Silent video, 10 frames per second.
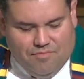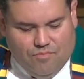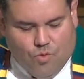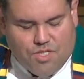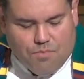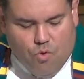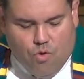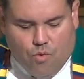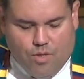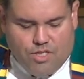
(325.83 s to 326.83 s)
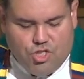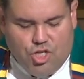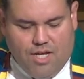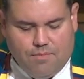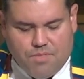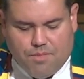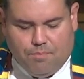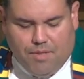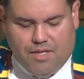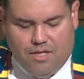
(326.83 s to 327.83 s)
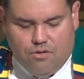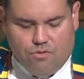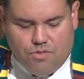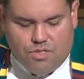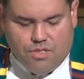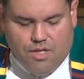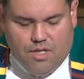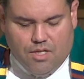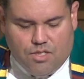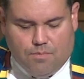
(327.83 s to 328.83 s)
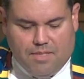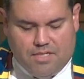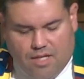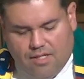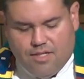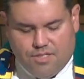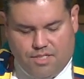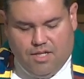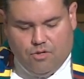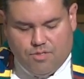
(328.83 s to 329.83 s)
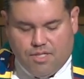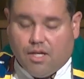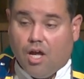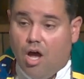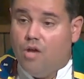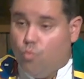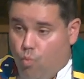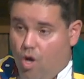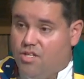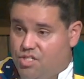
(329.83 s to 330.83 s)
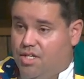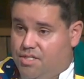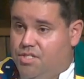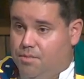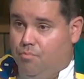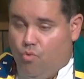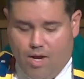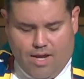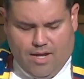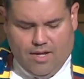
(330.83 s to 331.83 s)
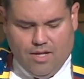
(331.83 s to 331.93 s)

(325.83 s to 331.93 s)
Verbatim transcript: What's more, what James appears to be telling us here is that God wants us to pray,